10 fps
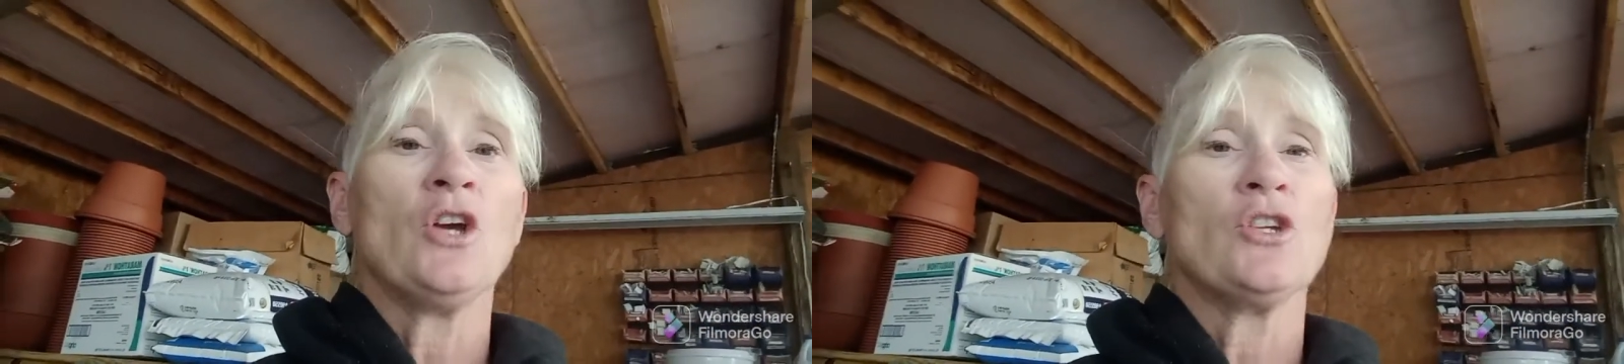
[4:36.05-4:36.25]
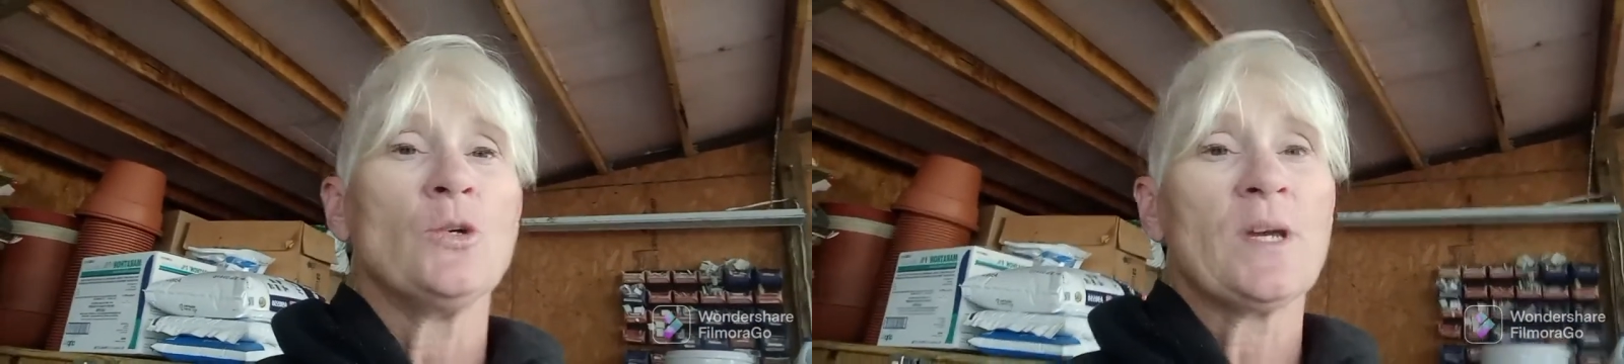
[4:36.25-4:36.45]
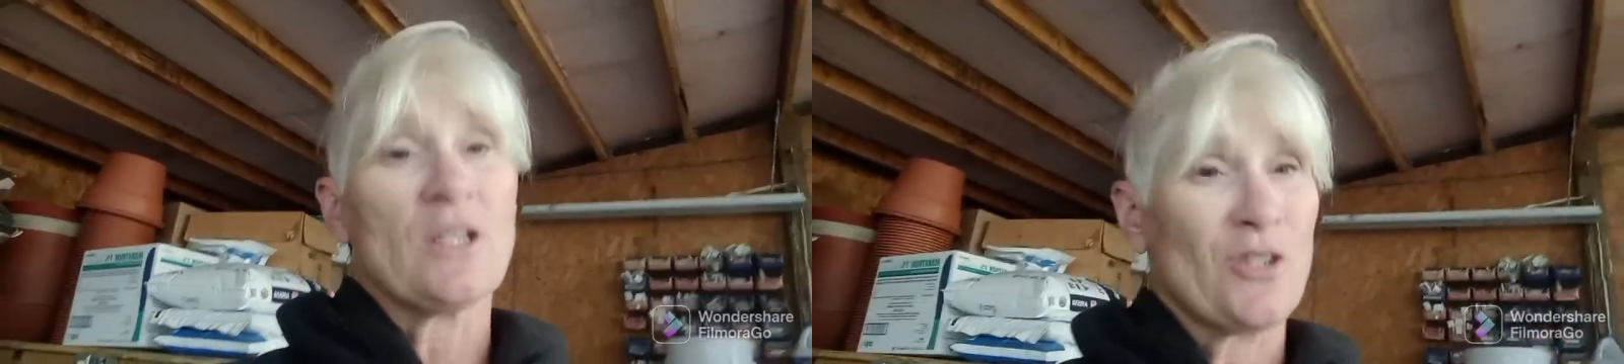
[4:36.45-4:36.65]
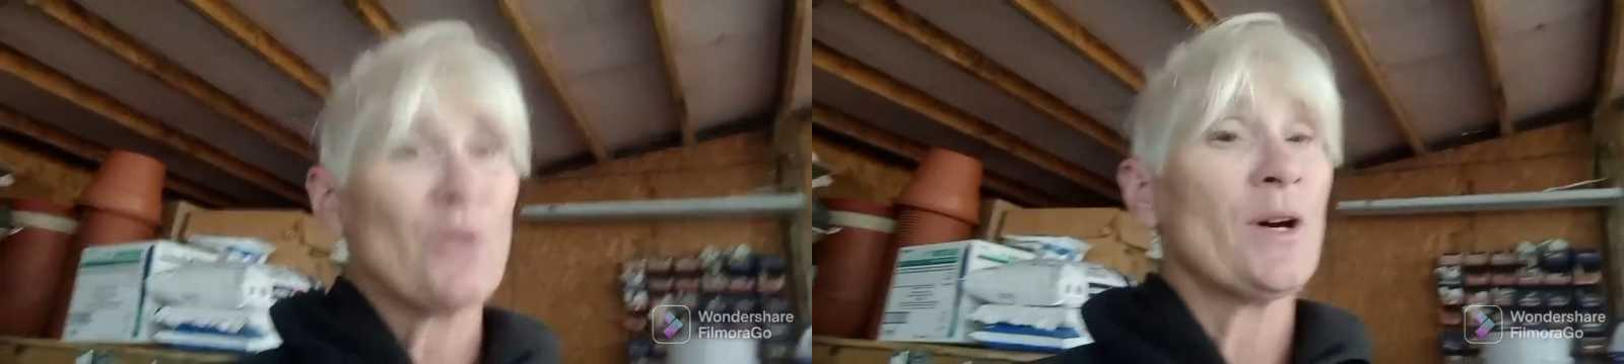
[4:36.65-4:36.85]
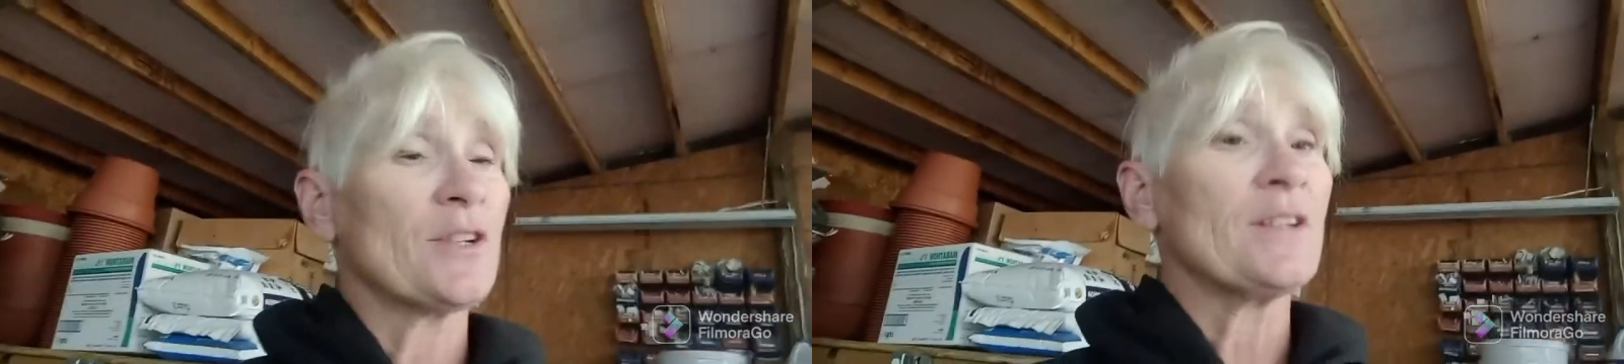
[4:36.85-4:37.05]
you get
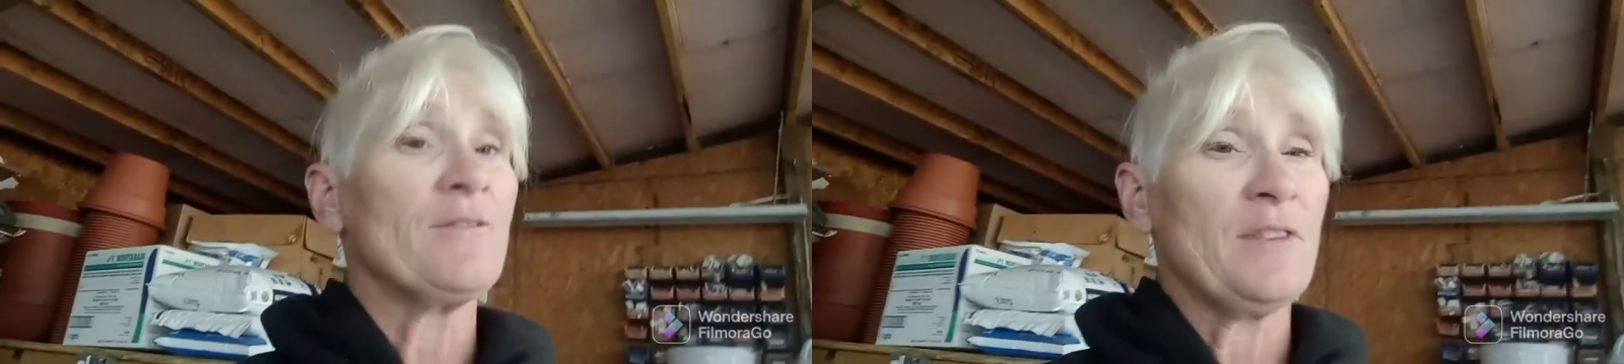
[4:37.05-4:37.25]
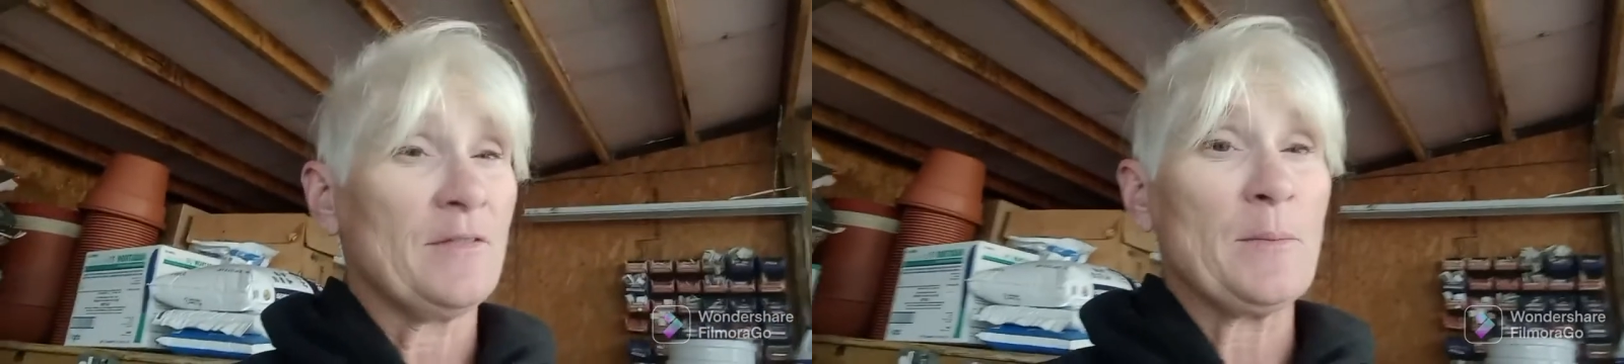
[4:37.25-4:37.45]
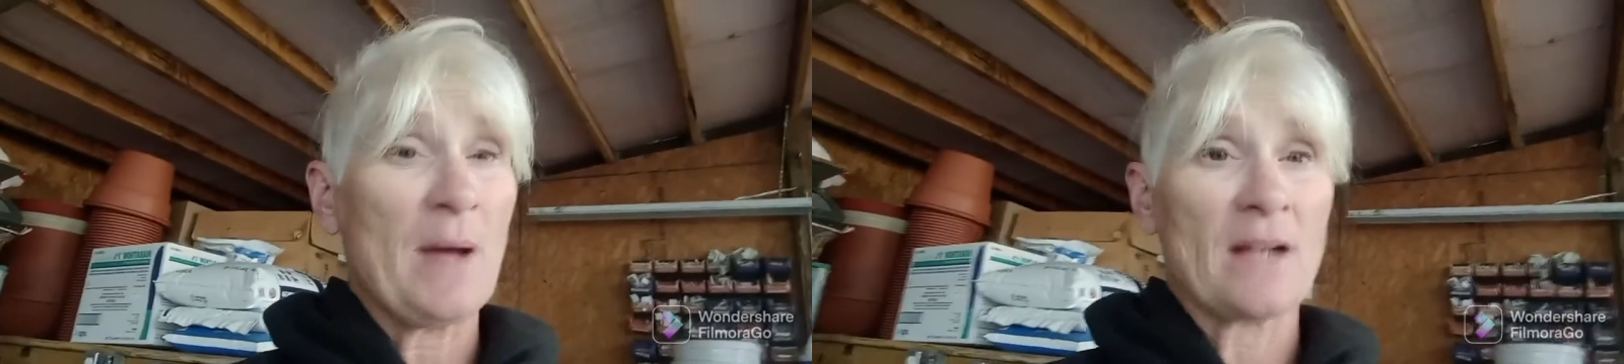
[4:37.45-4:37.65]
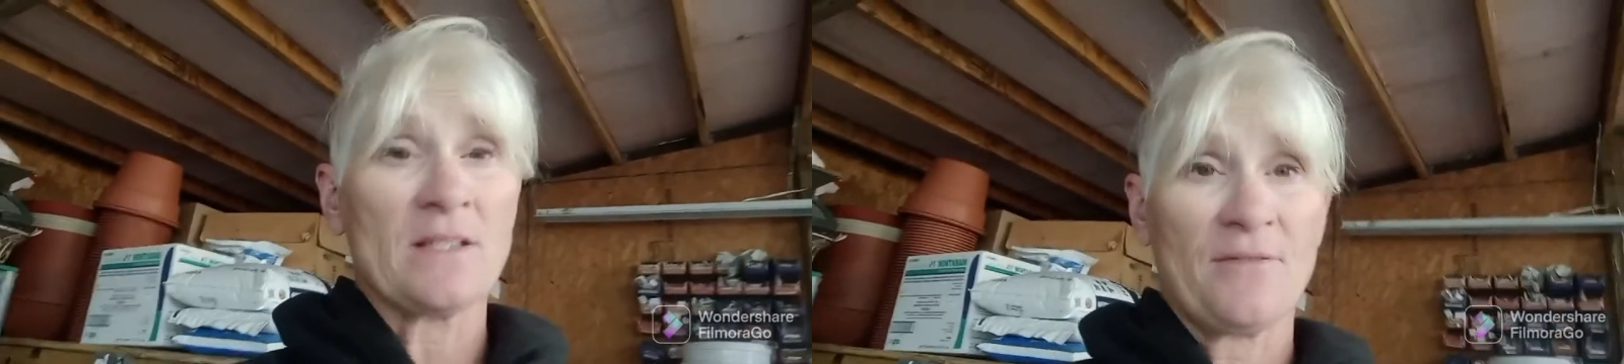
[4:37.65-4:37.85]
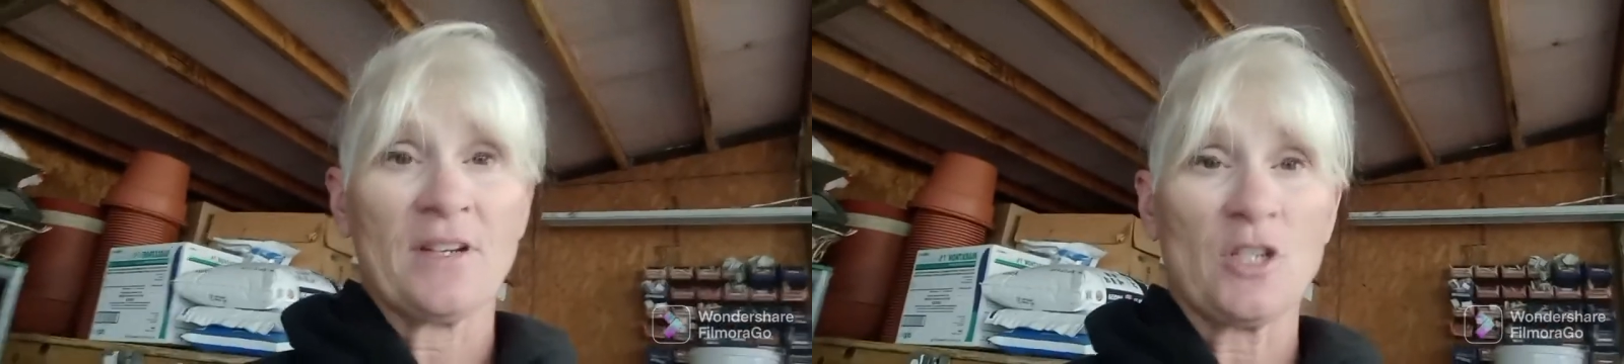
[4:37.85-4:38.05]
250
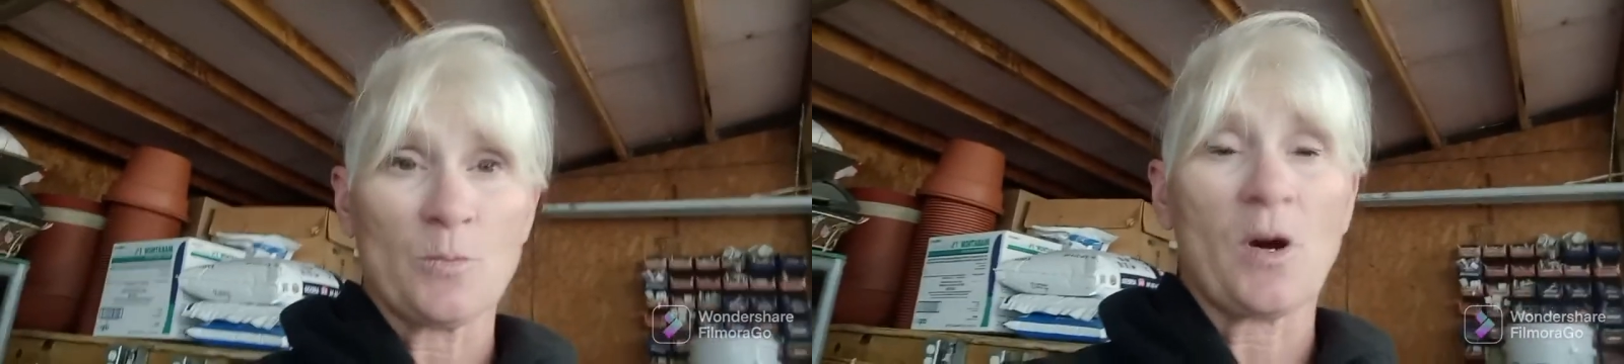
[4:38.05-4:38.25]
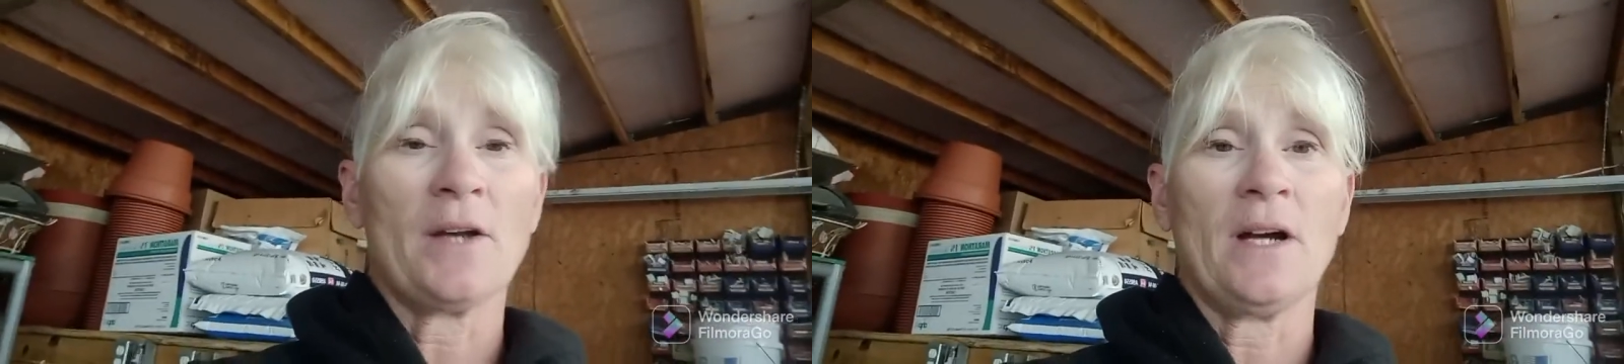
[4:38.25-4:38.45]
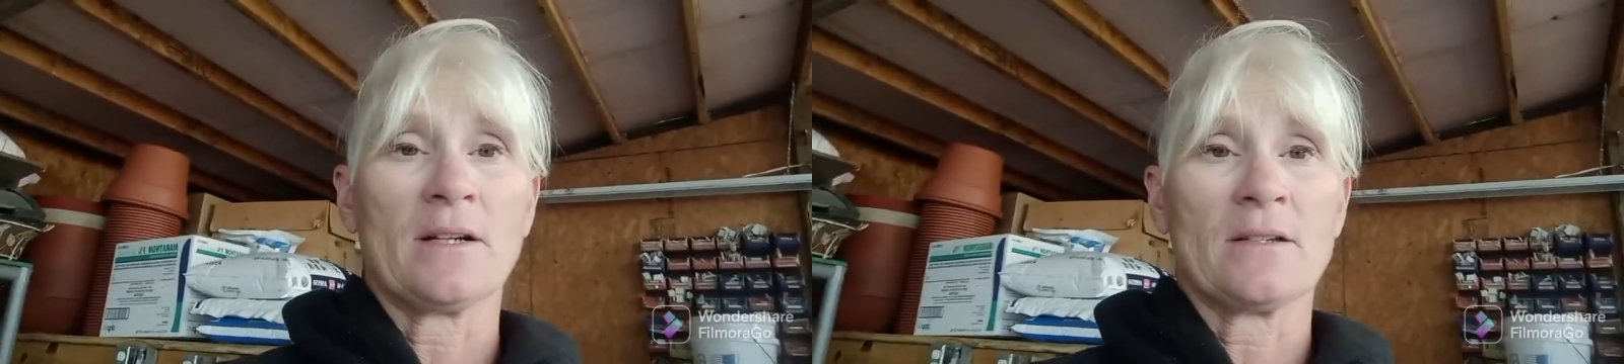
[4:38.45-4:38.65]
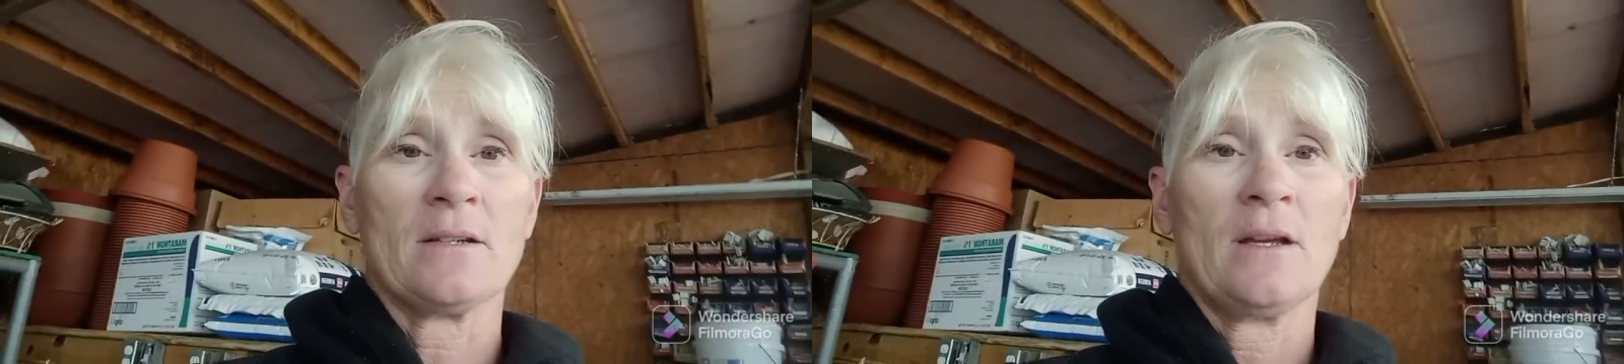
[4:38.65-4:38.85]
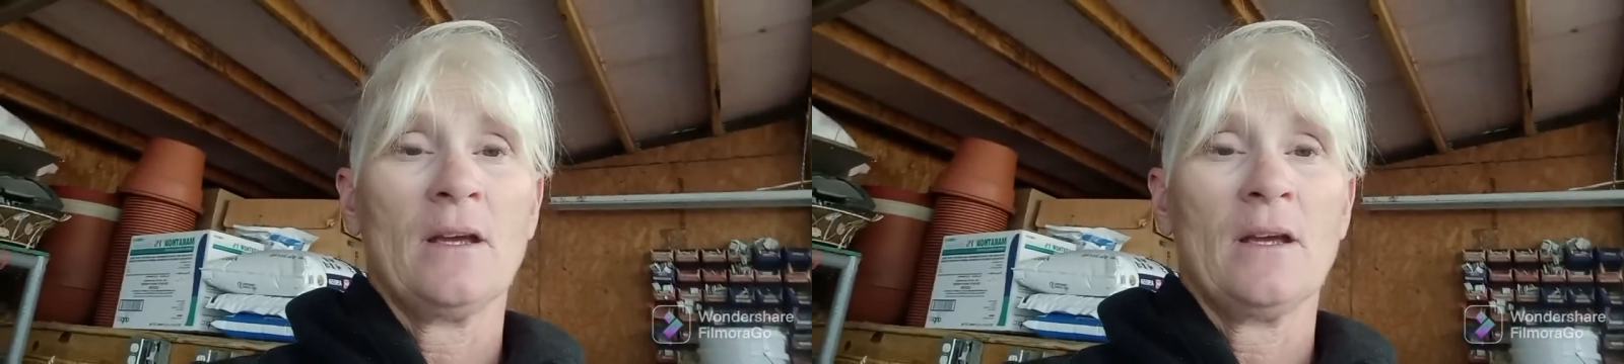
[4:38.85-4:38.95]
pounds of finished product.